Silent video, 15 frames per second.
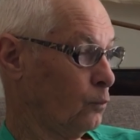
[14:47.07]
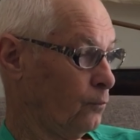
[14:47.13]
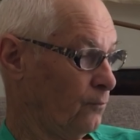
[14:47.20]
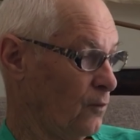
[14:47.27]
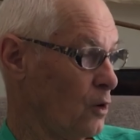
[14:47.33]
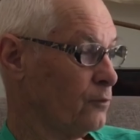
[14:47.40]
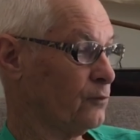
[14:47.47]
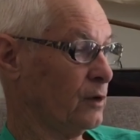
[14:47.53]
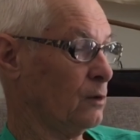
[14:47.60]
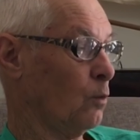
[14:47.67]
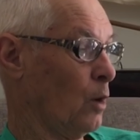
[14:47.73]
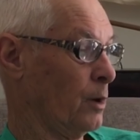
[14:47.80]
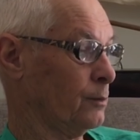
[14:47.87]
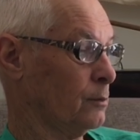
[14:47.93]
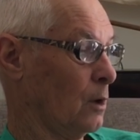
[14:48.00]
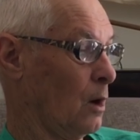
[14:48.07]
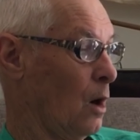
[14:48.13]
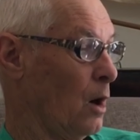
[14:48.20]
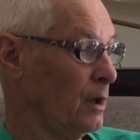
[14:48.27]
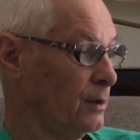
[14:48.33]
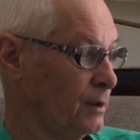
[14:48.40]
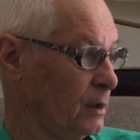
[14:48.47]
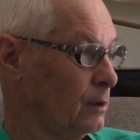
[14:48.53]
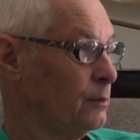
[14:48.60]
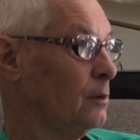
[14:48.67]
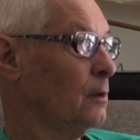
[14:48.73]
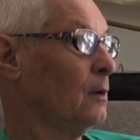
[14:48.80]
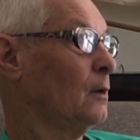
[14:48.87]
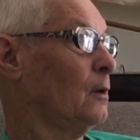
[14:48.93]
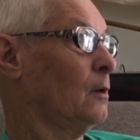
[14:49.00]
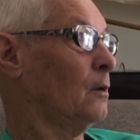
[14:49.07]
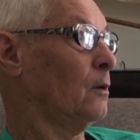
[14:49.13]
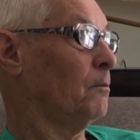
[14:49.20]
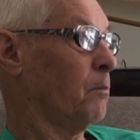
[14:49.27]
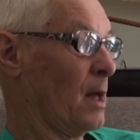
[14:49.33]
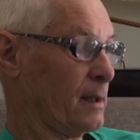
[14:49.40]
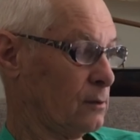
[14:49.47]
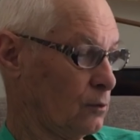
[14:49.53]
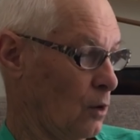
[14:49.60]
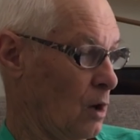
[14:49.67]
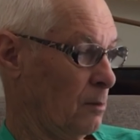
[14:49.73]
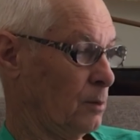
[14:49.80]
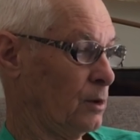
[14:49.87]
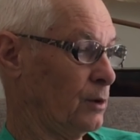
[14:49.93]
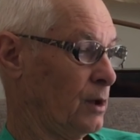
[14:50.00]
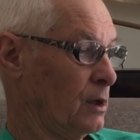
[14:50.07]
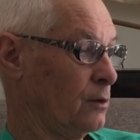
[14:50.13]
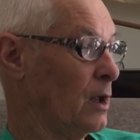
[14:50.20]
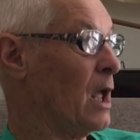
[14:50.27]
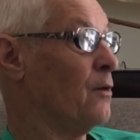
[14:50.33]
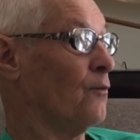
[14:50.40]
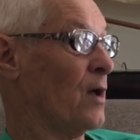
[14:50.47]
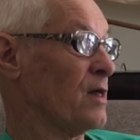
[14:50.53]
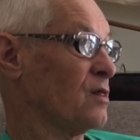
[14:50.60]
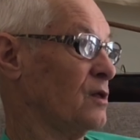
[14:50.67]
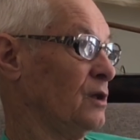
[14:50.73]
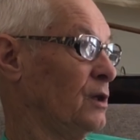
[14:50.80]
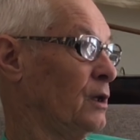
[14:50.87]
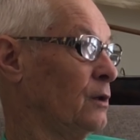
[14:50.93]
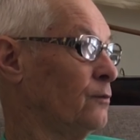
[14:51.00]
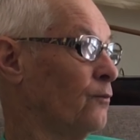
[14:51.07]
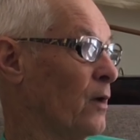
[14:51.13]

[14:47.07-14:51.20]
virtually what I did, Black Diamond did, and Rusty did.